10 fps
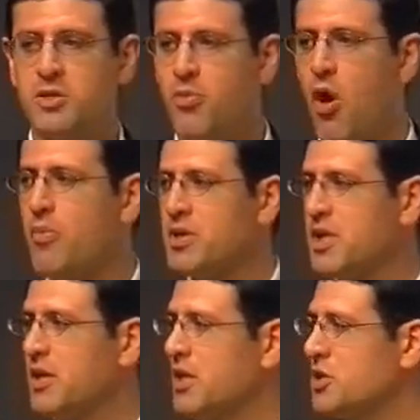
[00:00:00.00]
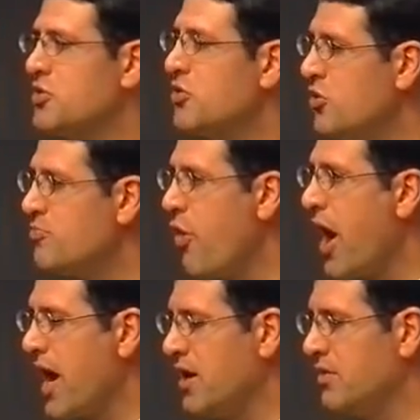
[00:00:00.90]
is promising this new
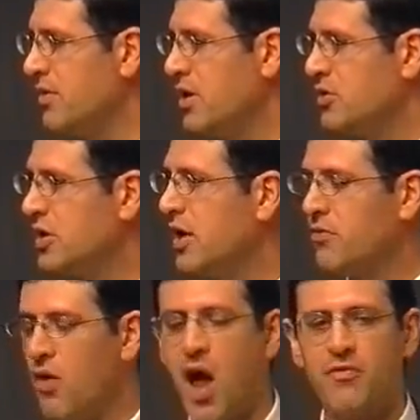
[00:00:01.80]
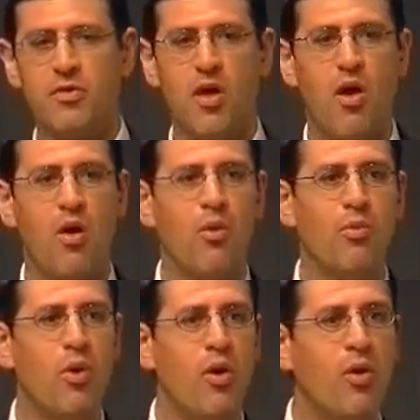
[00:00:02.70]
bread to give life to the whole
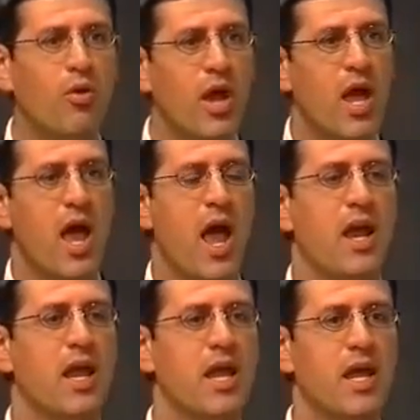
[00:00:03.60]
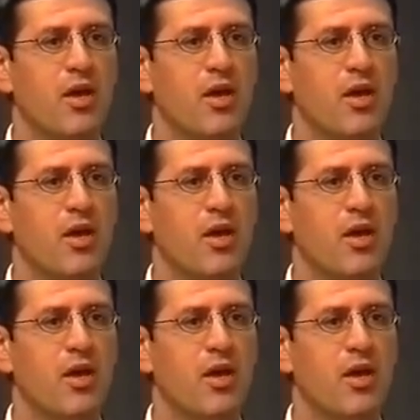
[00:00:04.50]
world, and he